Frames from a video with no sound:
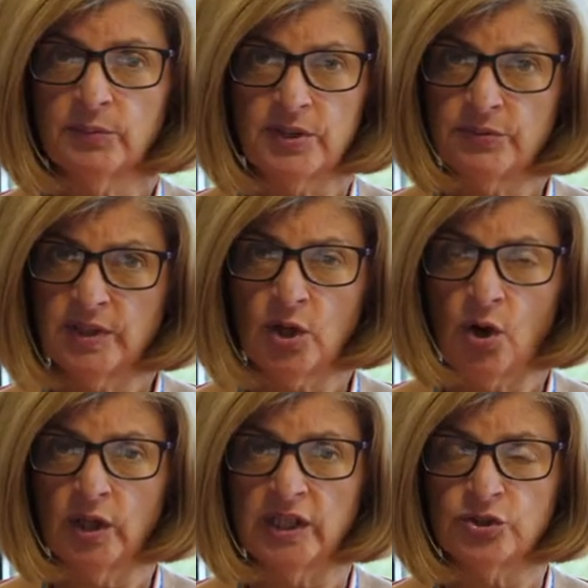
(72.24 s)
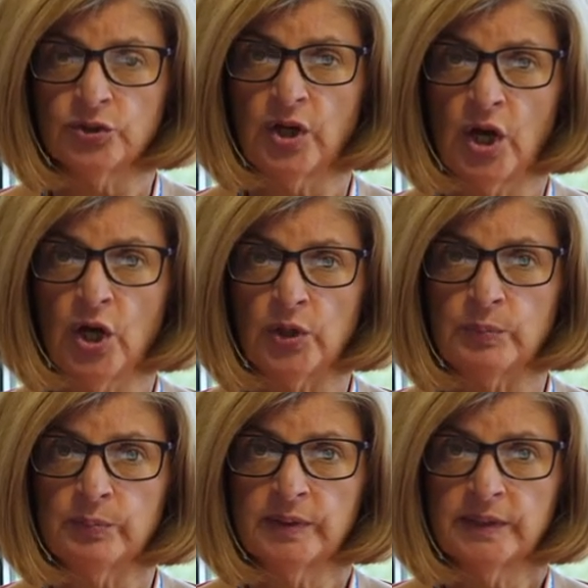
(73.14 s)
whether in college or at
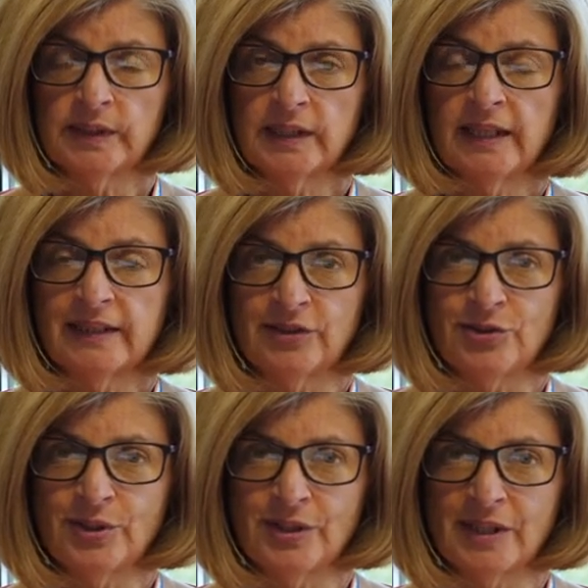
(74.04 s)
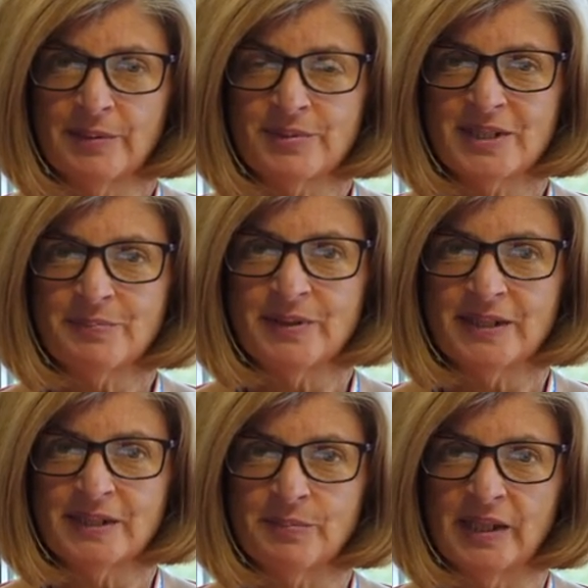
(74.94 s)
home, then you can come to
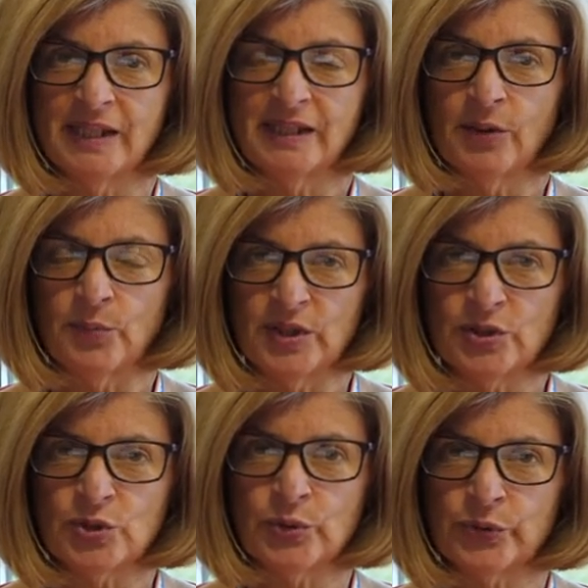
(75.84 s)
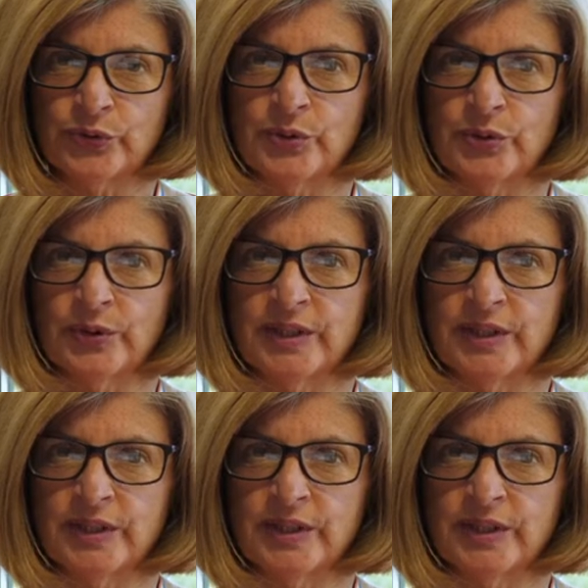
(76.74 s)
speak to me and we can talk through your